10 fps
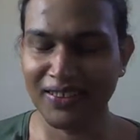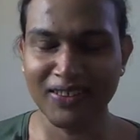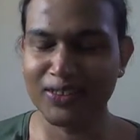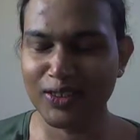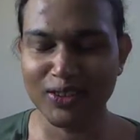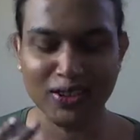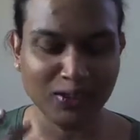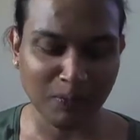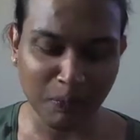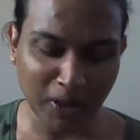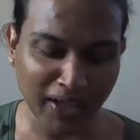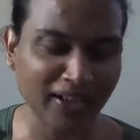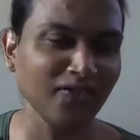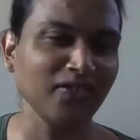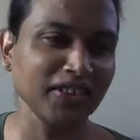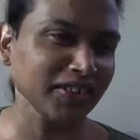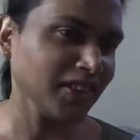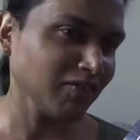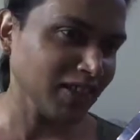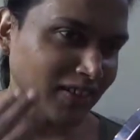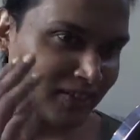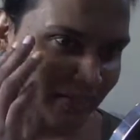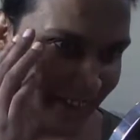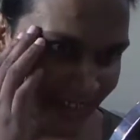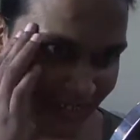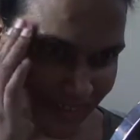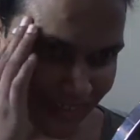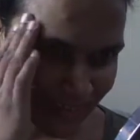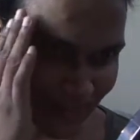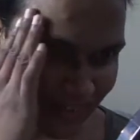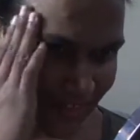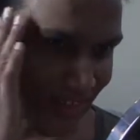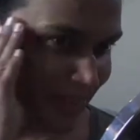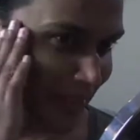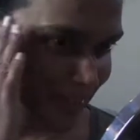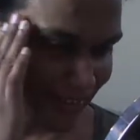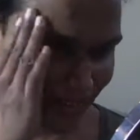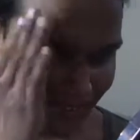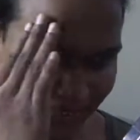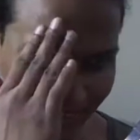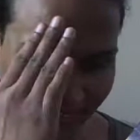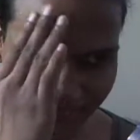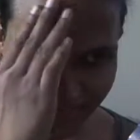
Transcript: it's just such a bad feeling when you don't have the self-esteem, and then it's like,